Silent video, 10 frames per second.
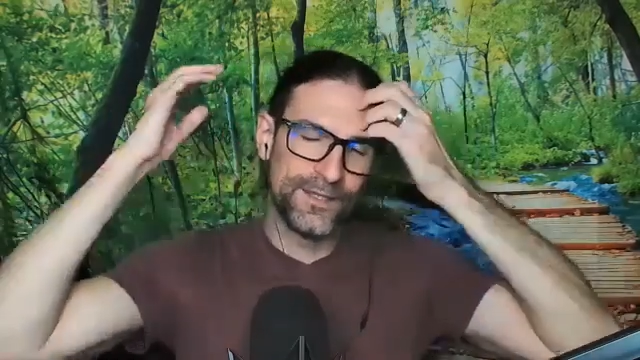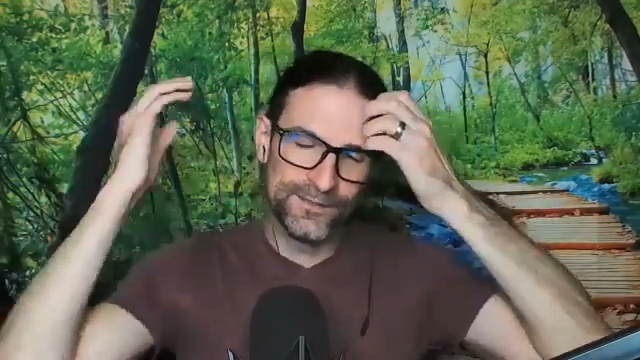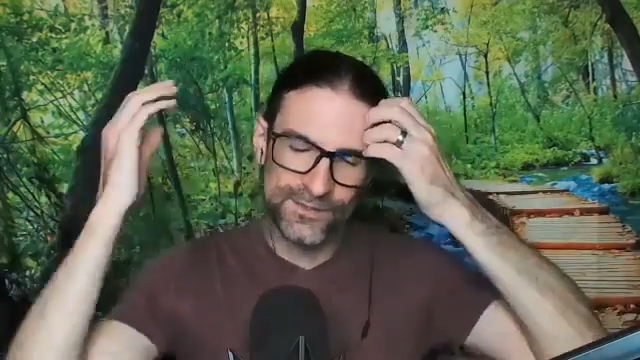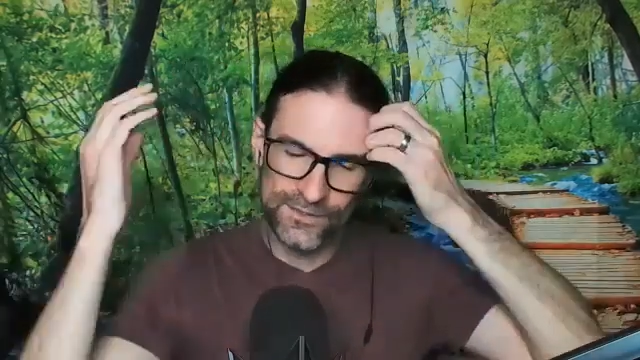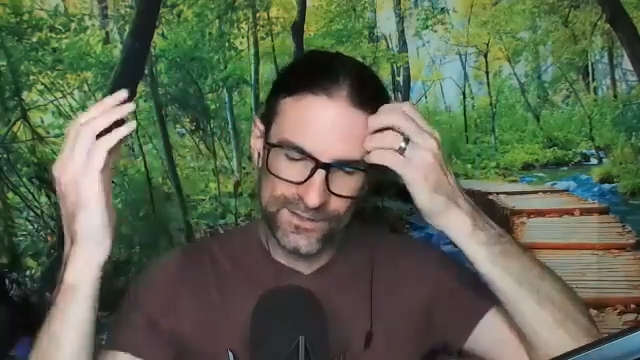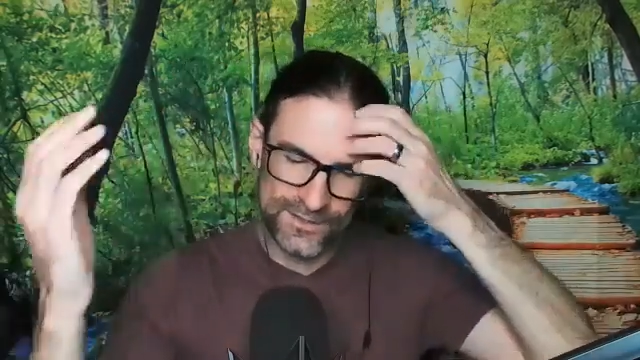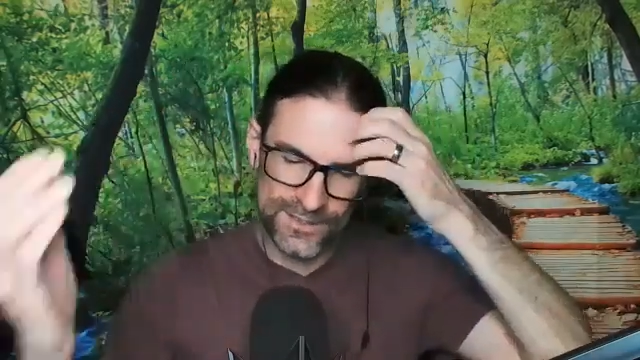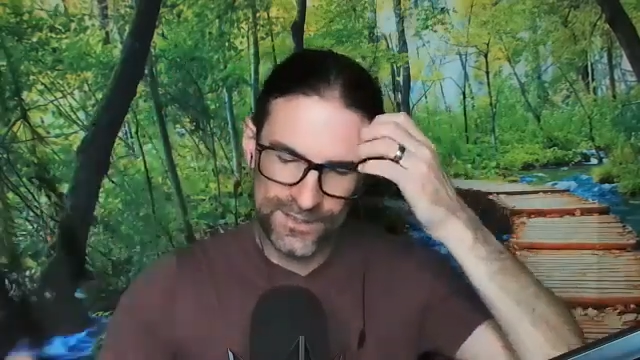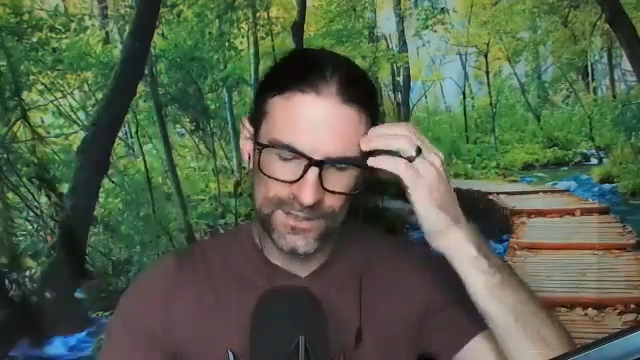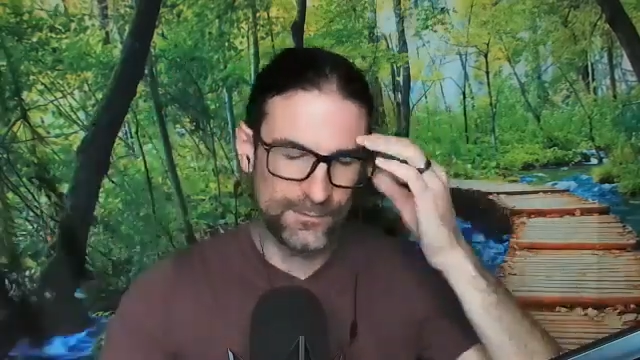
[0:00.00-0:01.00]
is you
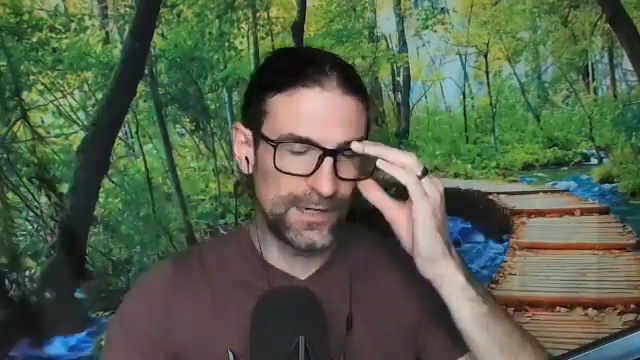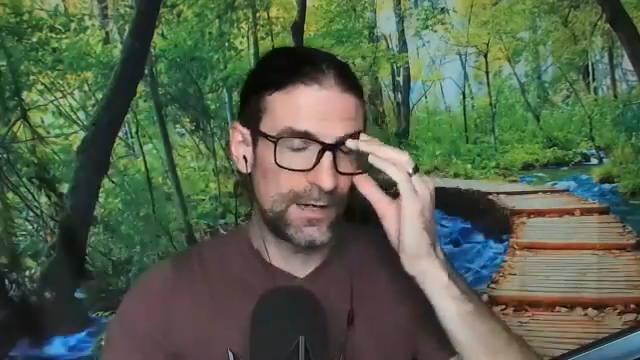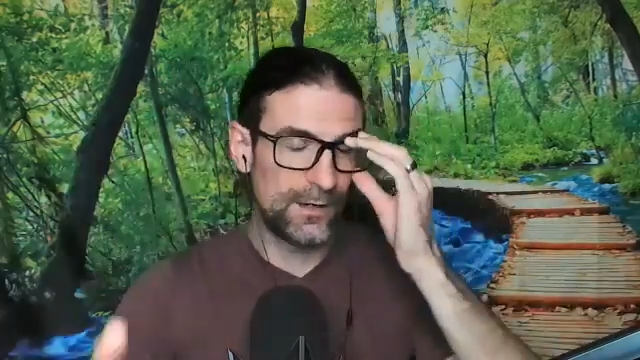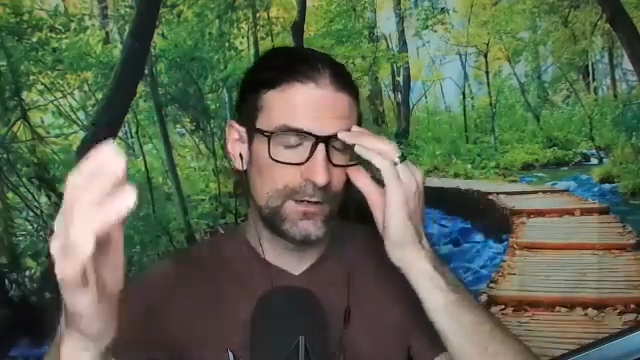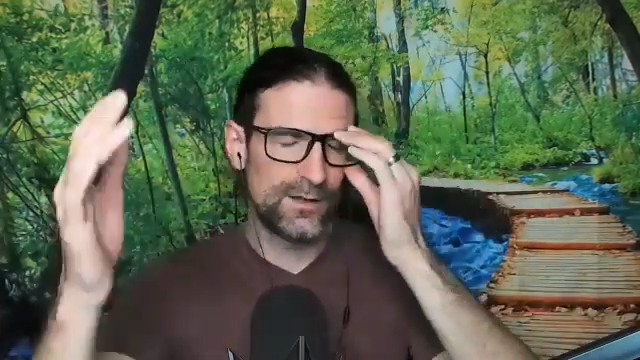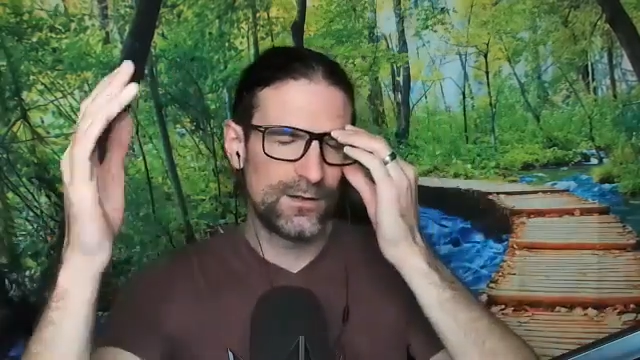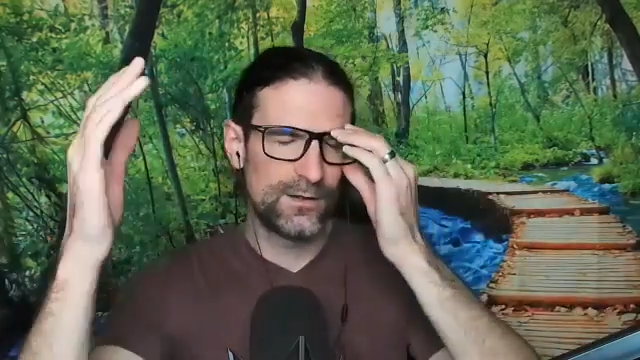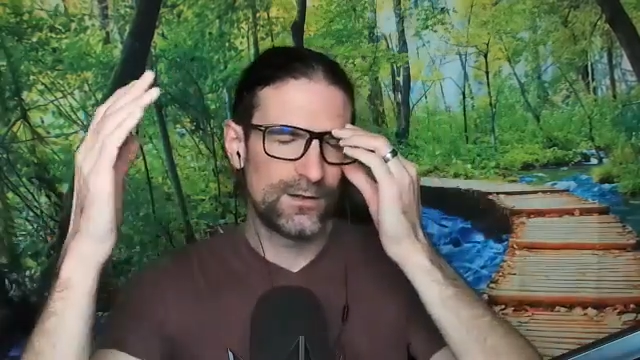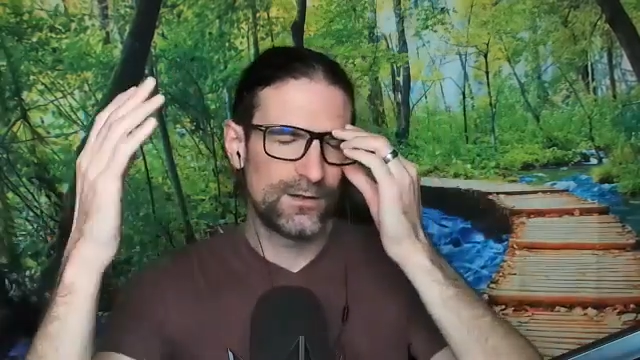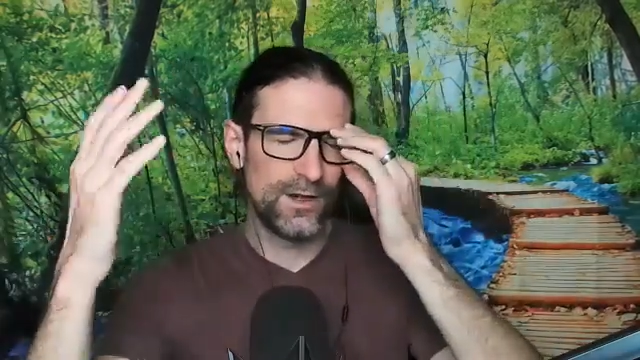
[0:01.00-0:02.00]
could think about
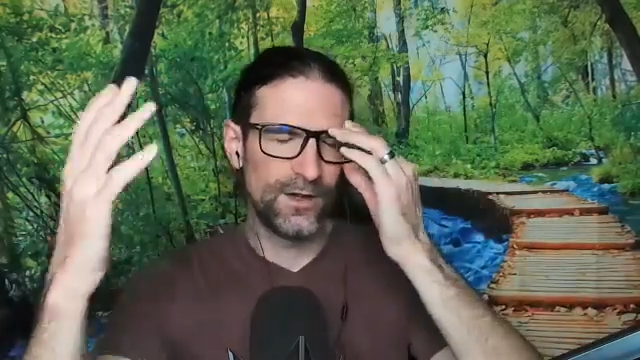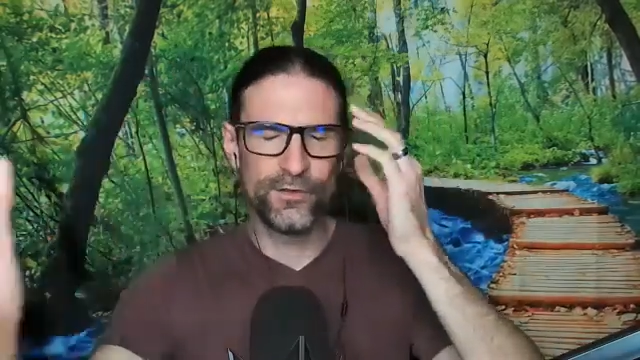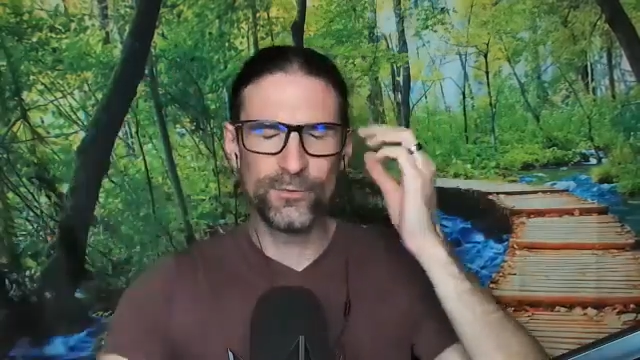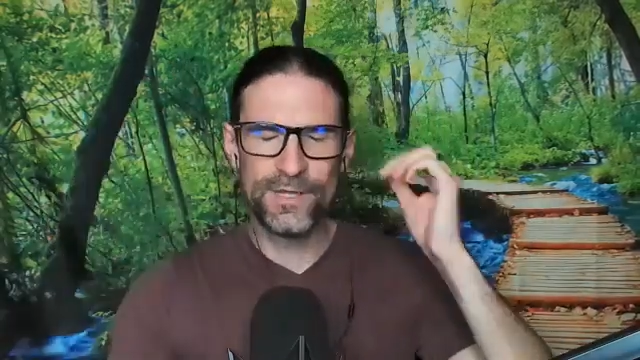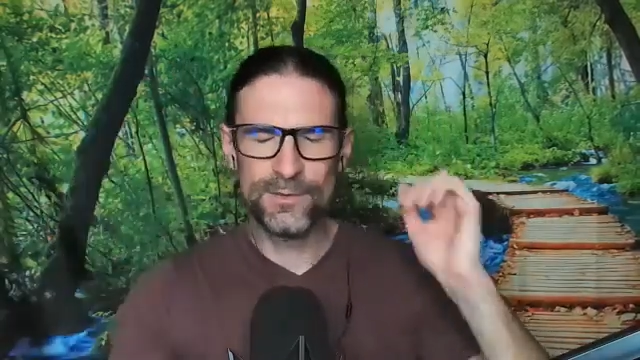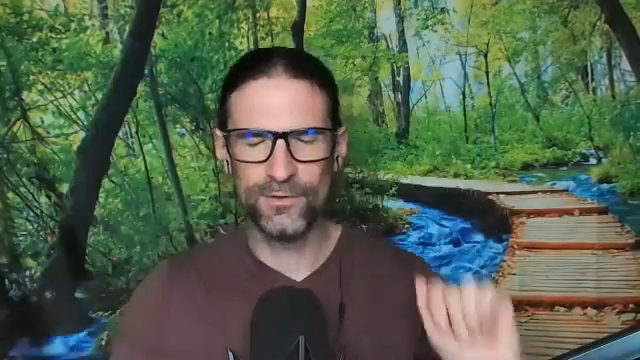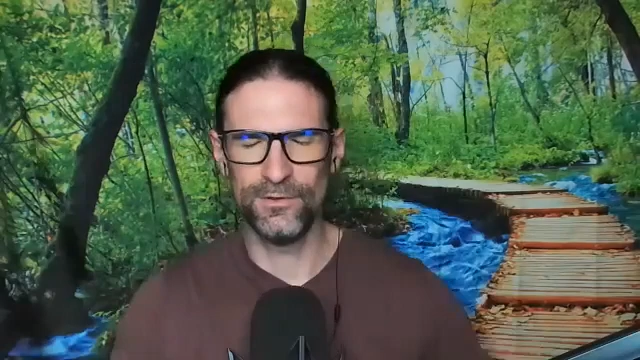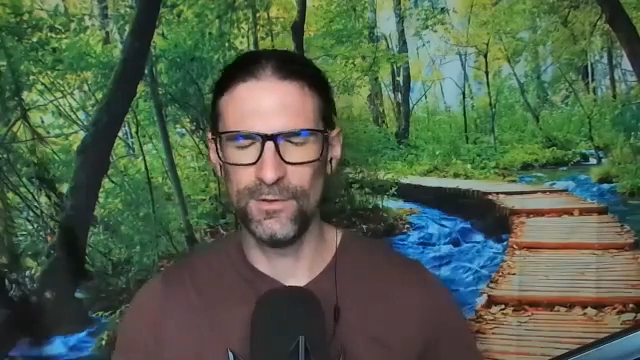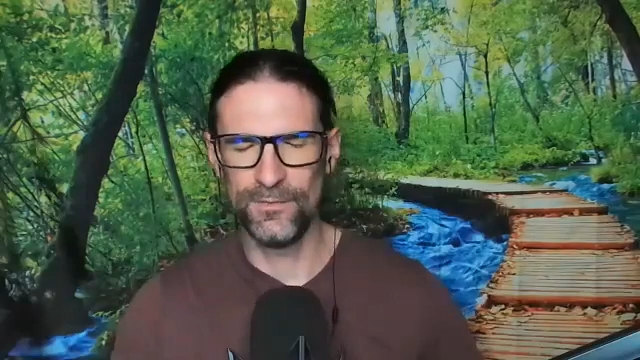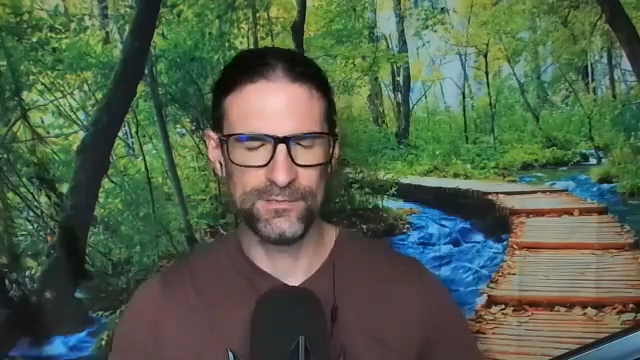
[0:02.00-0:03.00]
other
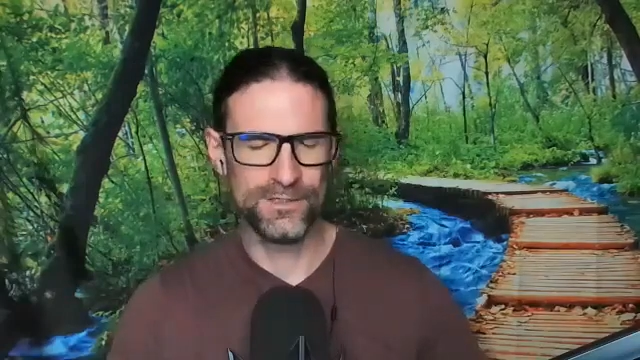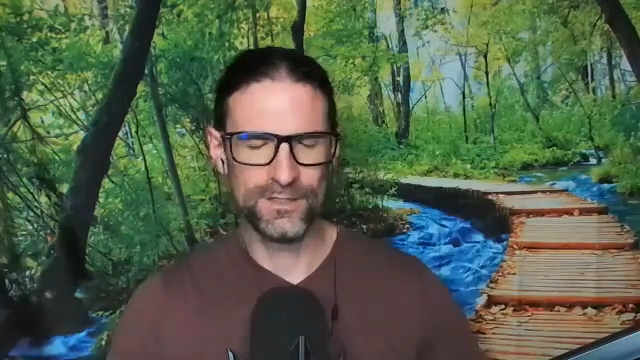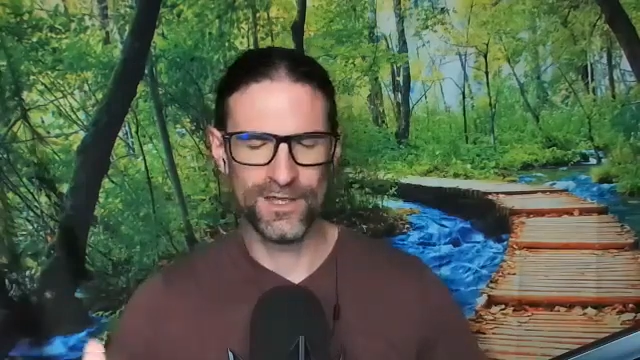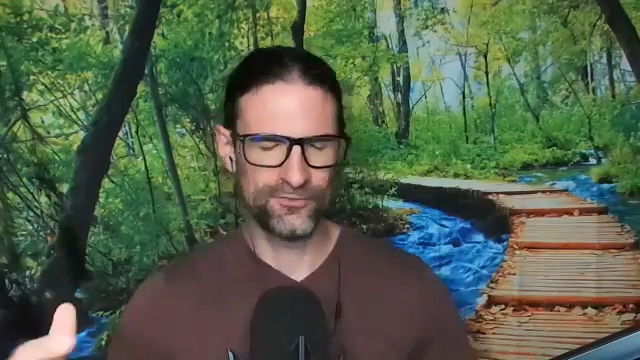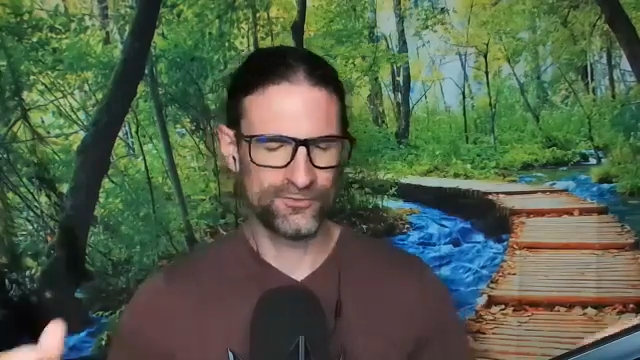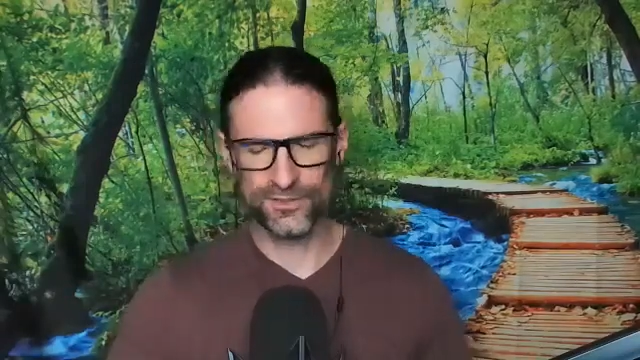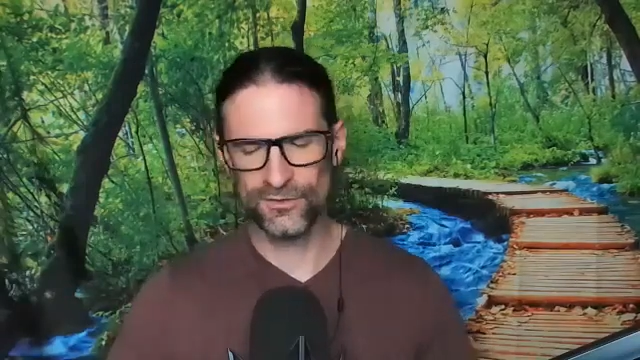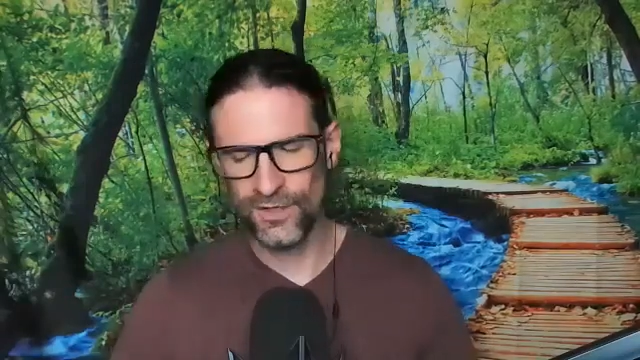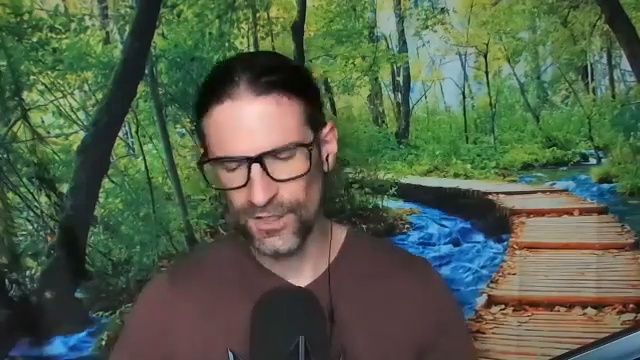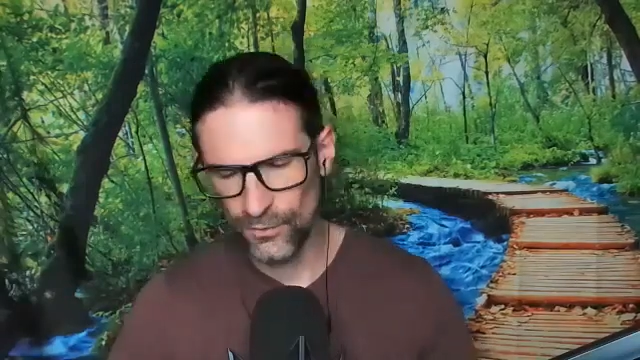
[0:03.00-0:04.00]
people that maybe you get
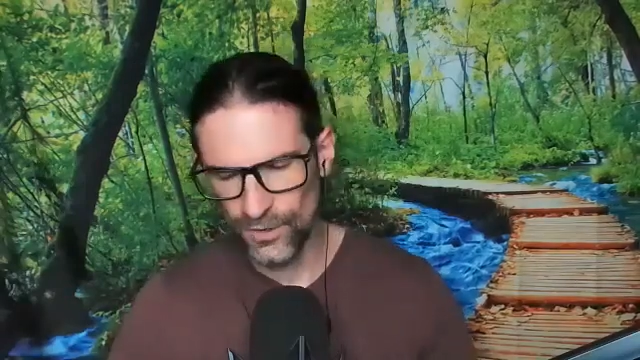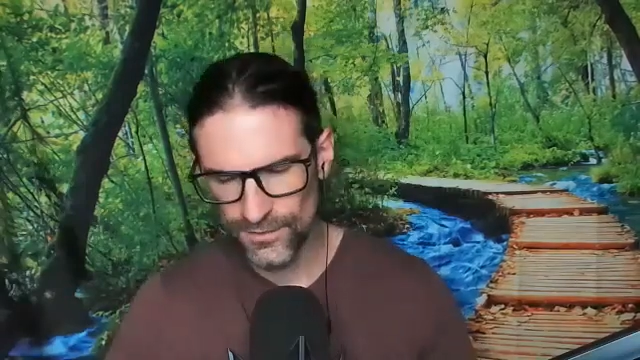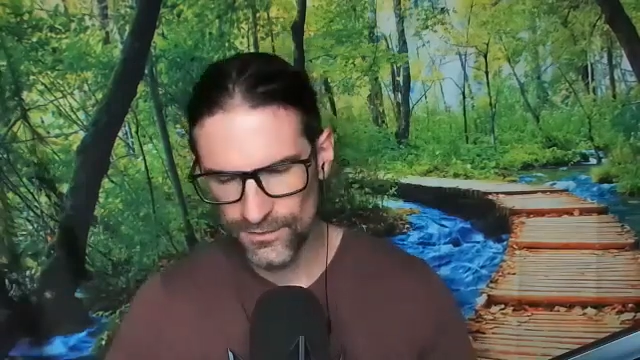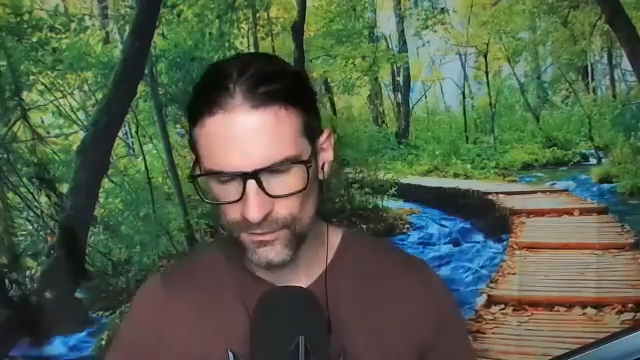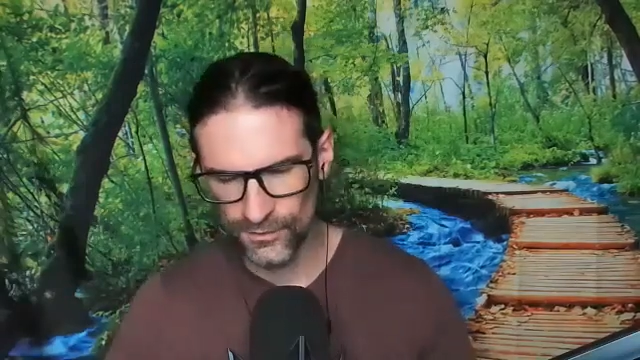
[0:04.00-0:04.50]
frustrated with